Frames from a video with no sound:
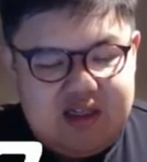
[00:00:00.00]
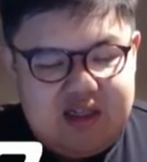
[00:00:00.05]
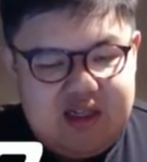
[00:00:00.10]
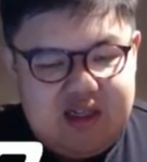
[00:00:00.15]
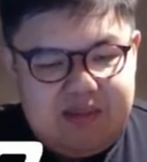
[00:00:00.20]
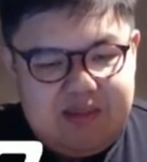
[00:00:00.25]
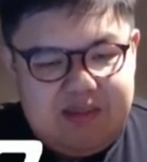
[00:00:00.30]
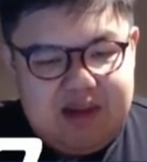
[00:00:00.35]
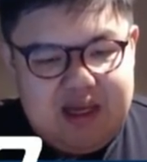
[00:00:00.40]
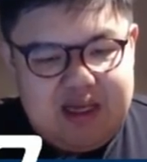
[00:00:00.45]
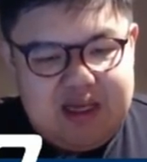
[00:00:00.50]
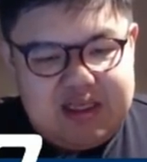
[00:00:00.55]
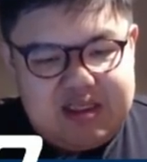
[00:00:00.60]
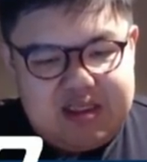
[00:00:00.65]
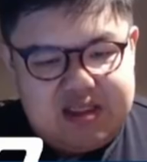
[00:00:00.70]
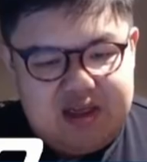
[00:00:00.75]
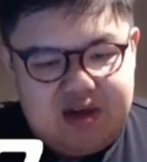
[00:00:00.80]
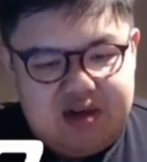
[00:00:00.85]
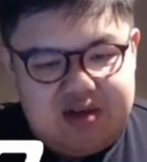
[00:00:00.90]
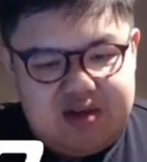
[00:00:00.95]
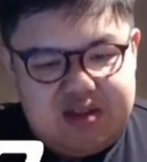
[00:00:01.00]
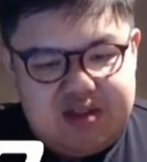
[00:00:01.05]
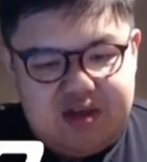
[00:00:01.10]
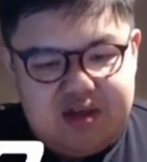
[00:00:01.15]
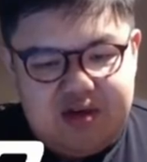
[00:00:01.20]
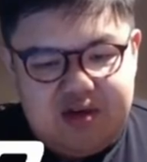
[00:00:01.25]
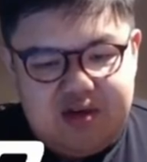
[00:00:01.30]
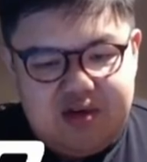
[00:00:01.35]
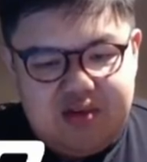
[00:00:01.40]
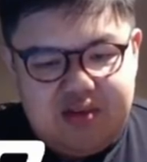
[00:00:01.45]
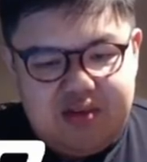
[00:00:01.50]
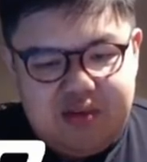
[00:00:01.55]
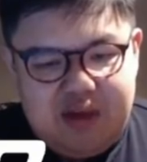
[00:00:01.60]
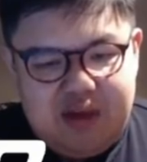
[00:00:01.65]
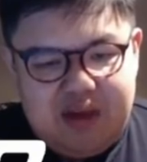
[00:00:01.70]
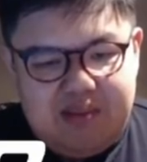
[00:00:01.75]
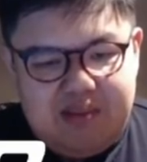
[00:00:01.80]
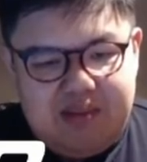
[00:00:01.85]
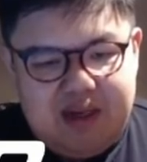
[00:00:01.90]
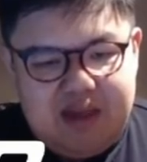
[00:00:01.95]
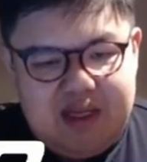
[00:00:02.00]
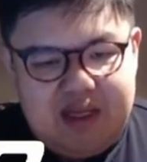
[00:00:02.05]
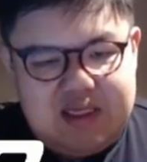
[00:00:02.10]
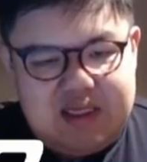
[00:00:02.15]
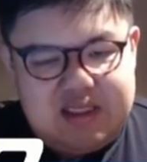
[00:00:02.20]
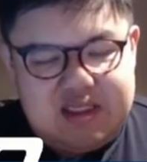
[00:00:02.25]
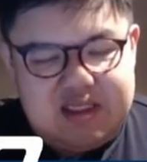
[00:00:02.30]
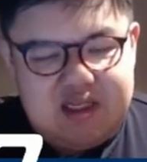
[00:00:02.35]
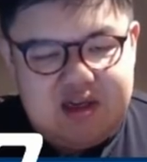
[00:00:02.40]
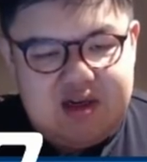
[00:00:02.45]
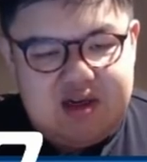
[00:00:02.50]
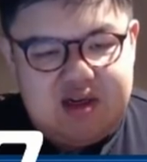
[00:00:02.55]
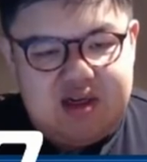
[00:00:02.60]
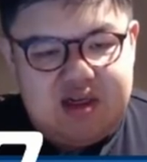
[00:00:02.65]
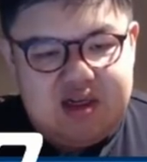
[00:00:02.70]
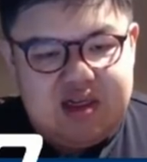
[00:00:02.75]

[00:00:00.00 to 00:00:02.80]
They're playing slow, so we can play slow.